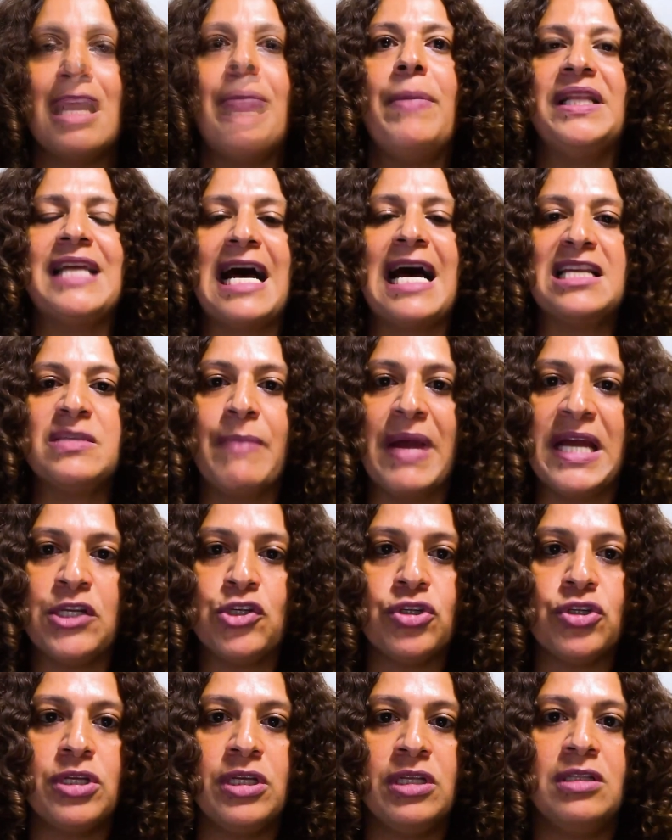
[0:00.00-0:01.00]
But as
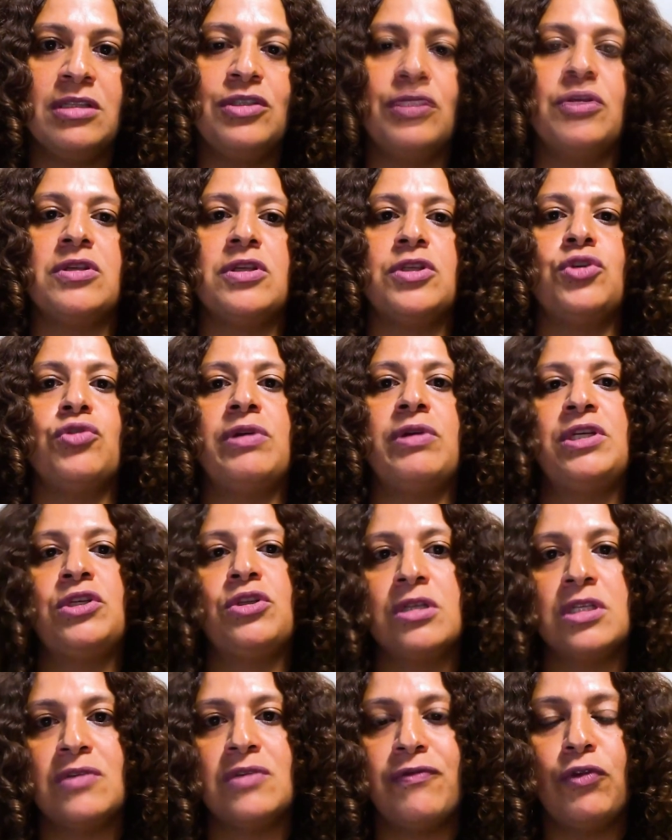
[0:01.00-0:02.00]
mentioned, the
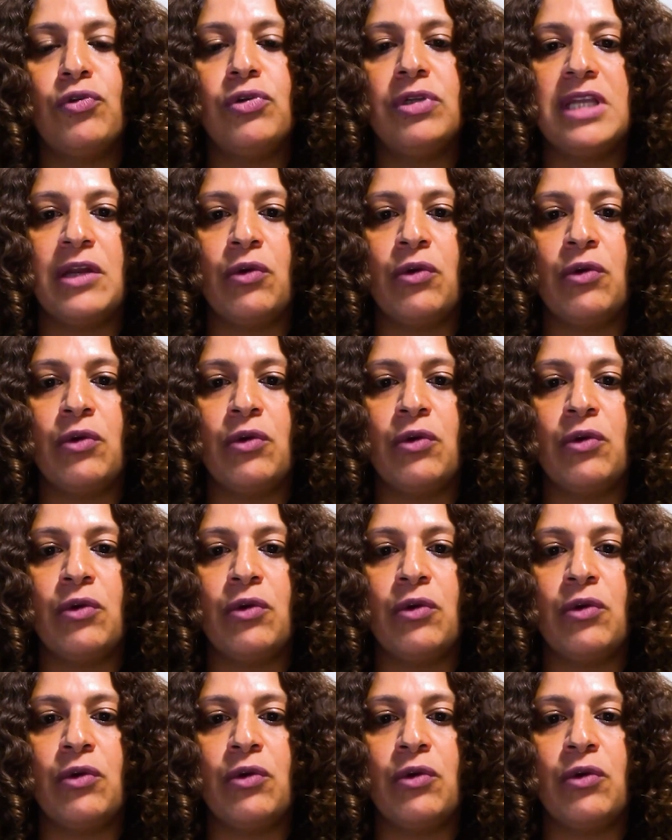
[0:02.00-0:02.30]
situation is fluid,